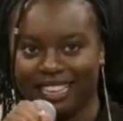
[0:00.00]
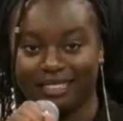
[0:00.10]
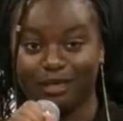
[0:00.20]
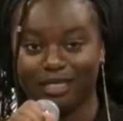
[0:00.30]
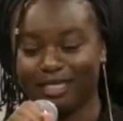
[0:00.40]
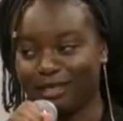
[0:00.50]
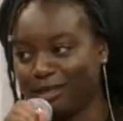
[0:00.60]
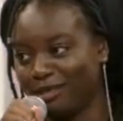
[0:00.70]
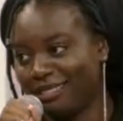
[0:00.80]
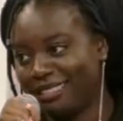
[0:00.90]
I know it
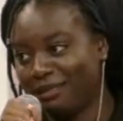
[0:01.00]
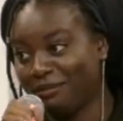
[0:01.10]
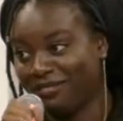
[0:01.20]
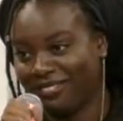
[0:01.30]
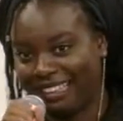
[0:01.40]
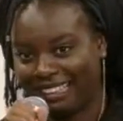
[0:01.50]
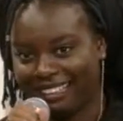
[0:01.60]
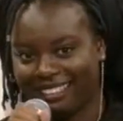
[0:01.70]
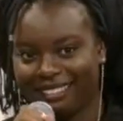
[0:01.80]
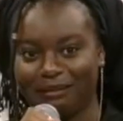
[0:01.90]
doesn't seem fair,